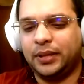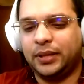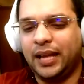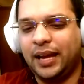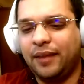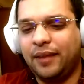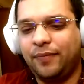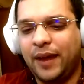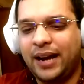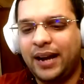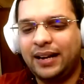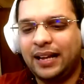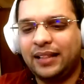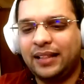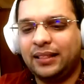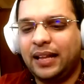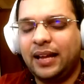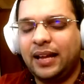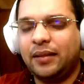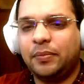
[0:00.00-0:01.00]
they went
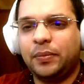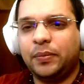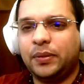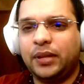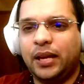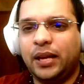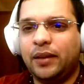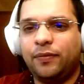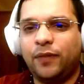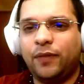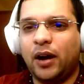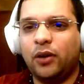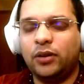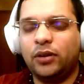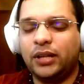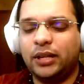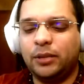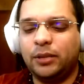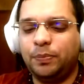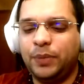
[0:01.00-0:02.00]
and they
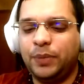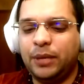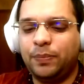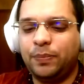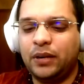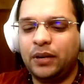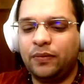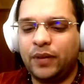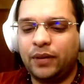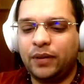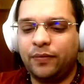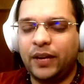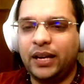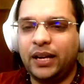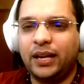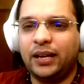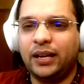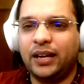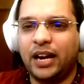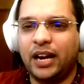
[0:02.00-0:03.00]
found that the people were
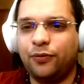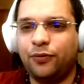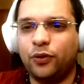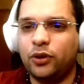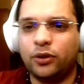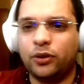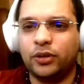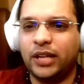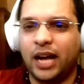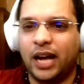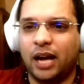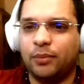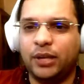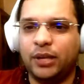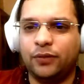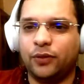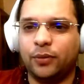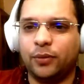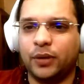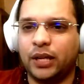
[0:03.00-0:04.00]
very grateful to the
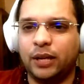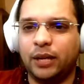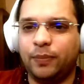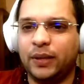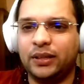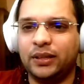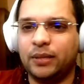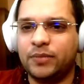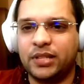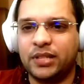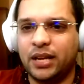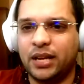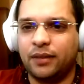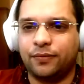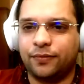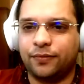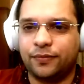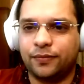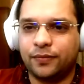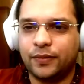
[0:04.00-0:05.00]
army for keeping them
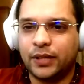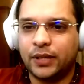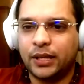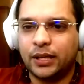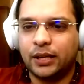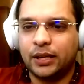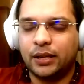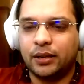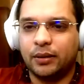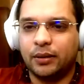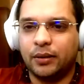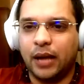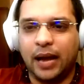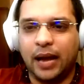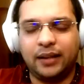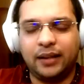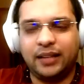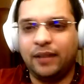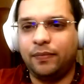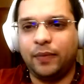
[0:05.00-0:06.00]
safe.
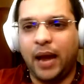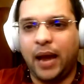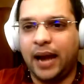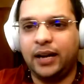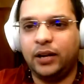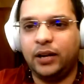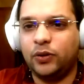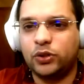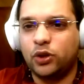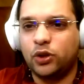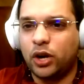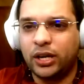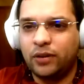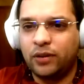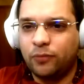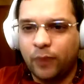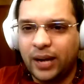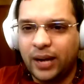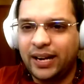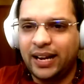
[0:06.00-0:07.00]
And it was not
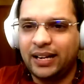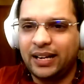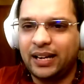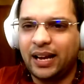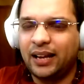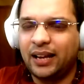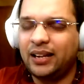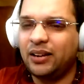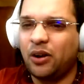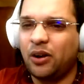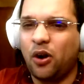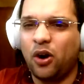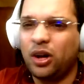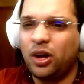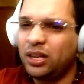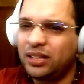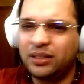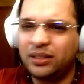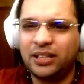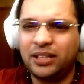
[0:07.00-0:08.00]
in one area, in
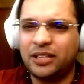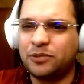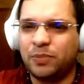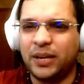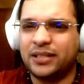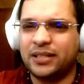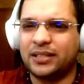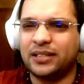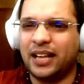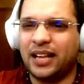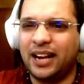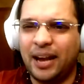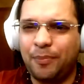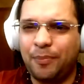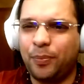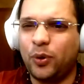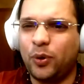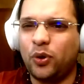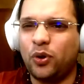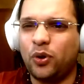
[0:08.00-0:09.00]
all these places,
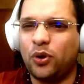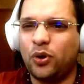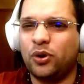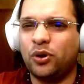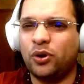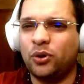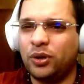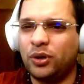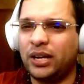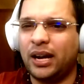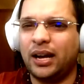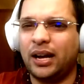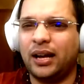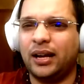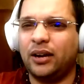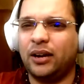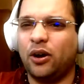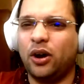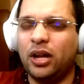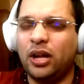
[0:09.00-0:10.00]
Aleppo, Ghouta,
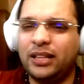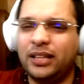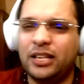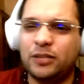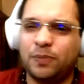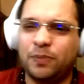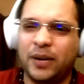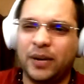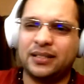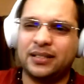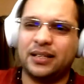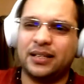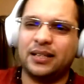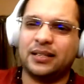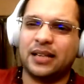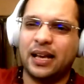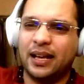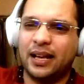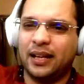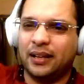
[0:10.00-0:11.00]
and all these
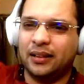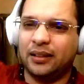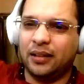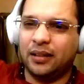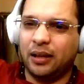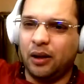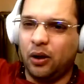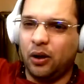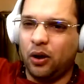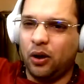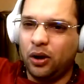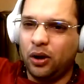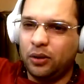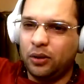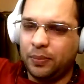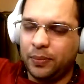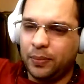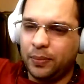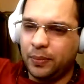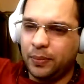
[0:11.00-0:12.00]
places, all
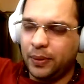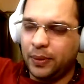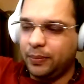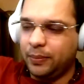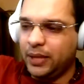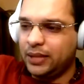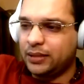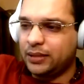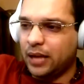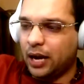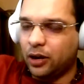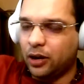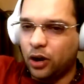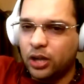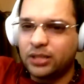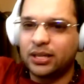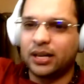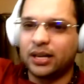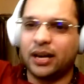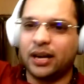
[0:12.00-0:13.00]
means
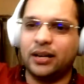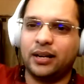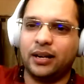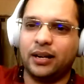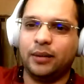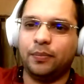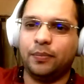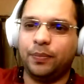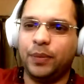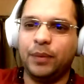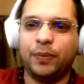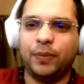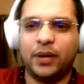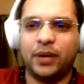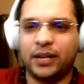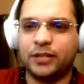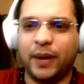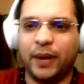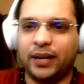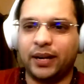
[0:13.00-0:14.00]
across the country, people
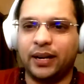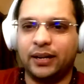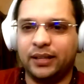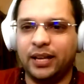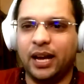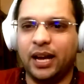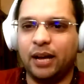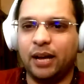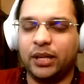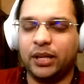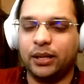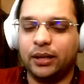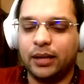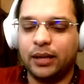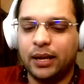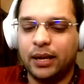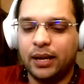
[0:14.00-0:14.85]
respected the army.